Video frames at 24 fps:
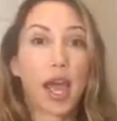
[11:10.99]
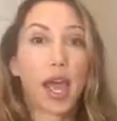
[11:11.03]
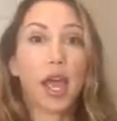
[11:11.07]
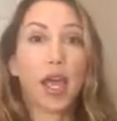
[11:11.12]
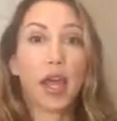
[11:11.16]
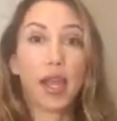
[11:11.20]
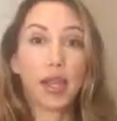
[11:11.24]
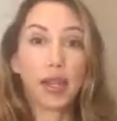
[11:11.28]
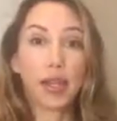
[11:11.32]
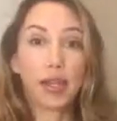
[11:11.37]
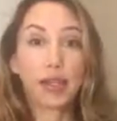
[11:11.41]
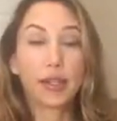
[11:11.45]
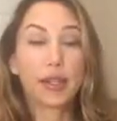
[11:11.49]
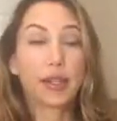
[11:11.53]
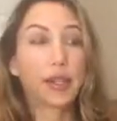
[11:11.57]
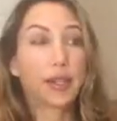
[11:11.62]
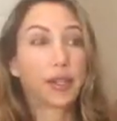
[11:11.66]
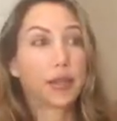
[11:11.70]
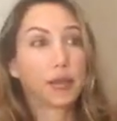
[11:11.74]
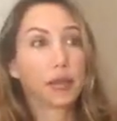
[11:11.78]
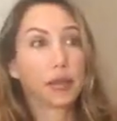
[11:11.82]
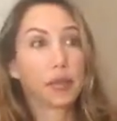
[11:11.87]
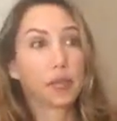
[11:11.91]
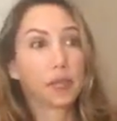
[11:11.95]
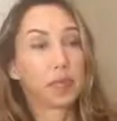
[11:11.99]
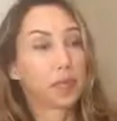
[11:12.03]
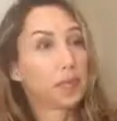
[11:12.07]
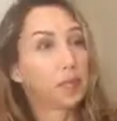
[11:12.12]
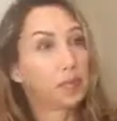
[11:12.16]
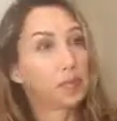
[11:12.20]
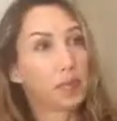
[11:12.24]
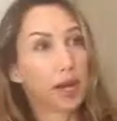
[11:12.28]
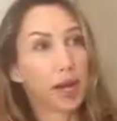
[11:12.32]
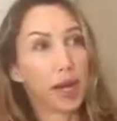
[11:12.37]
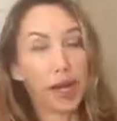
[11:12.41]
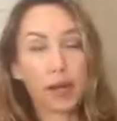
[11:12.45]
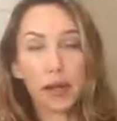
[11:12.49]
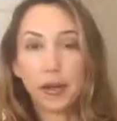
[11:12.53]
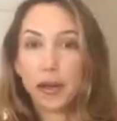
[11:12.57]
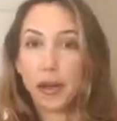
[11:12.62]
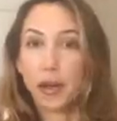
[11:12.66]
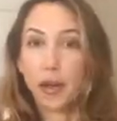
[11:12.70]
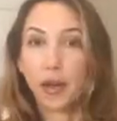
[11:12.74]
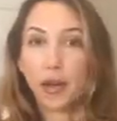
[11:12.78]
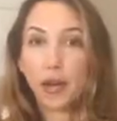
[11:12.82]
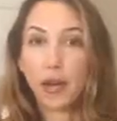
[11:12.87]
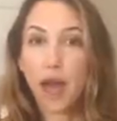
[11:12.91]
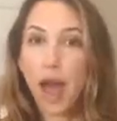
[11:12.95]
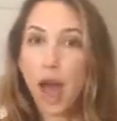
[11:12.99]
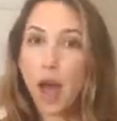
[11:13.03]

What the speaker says: And I don't know,